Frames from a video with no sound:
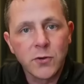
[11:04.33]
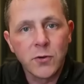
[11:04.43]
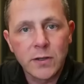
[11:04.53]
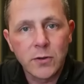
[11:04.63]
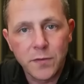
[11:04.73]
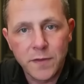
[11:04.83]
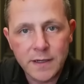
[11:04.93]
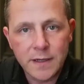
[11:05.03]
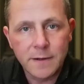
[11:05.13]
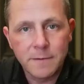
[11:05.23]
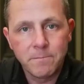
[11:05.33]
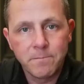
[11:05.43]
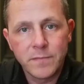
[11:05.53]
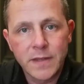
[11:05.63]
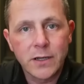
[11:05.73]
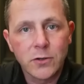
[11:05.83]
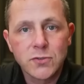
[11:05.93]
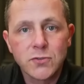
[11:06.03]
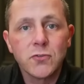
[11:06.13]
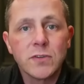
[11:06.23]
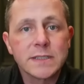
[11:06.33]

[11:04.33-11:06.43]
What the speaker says: critical thinking. It goes through the